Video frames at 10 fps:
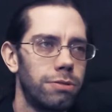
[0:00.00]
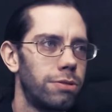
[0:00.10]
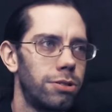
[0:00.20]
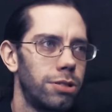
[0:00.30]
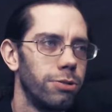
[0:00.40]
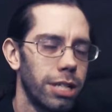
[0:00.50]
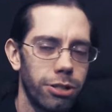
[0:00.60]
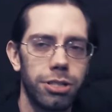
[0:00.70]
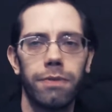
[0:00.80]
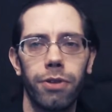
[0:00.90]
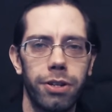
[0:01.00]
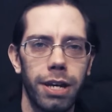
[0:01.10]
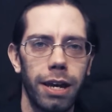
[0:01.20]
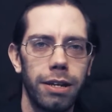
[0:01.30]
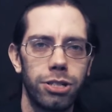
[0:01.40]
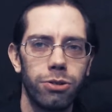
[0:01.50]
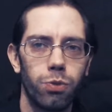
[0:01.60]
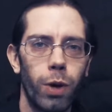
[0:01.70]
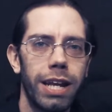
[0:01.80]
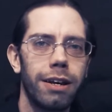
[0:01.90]
she was actually done for the day. She
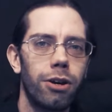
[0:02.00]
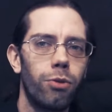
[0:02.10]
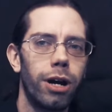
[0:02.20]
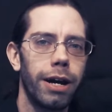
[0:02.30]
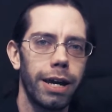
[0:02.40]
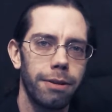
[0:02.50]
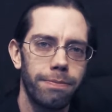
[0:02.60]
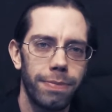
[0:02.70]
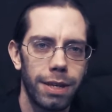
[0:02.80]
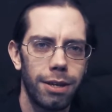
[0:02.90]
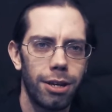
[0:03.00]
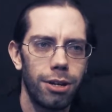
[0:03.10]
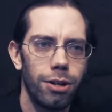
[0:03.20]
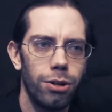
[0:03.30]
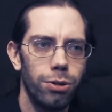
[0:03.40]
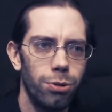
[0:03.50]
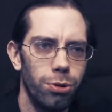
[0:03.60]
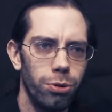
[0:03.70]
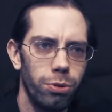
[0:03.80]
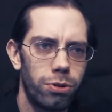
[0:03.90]
was waiting on a ride,
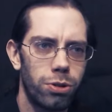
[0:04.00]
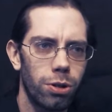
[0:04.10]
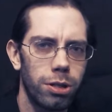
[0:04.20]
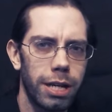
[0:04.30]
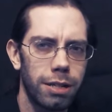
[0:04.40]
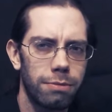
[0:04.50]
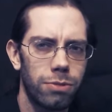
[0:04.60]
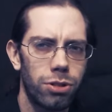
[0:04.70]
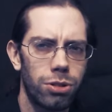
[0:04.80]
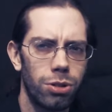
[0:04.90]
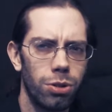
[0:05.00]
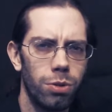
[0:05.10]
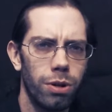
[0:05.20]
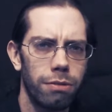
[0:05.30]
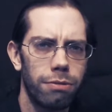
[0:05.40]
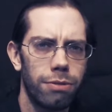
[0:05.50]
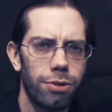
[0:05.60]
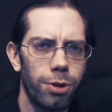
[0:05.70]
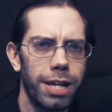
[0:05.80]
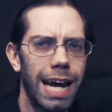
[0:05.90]
who took 2 or
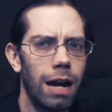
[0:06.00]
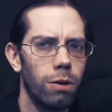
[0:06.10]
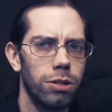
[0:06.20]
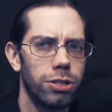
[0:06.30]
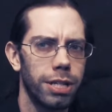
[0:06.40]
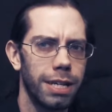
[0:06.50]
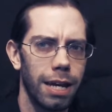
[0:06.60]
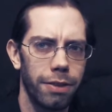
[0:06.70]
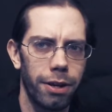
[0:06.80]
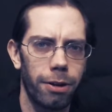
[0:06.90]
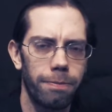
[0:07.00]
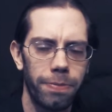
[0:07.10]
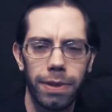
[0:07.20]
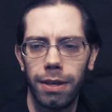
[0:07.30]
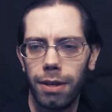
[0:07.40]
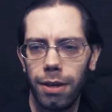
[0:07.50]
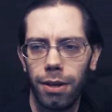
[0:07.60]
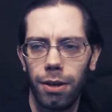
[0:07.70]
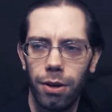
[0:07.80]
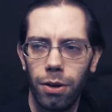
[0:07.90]
3 hours to get there.
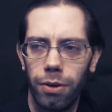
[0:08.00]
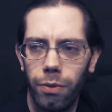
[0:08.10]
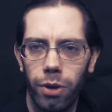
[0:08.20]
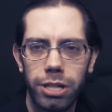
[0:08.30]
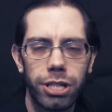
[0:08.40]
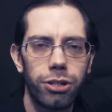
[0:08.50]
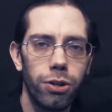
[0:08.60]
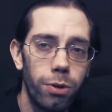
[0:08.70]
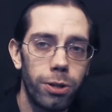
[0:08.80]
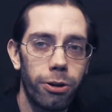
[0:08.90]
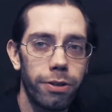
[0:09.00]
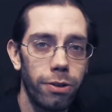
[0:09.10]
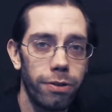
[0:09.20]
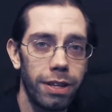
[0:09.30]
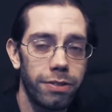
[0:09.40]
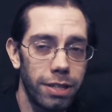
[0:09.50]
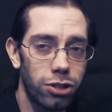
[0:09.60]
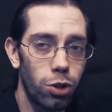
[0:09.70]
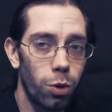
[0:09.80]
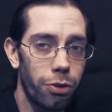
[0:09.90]
What did she do during these
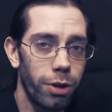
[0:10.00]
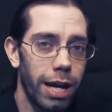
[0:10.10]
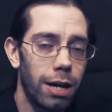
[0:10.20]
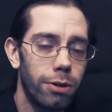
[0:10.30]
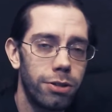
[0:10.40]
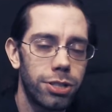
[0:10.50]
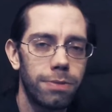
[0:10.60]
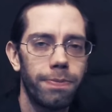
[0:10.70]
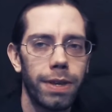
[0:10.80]
2 or 3 hours?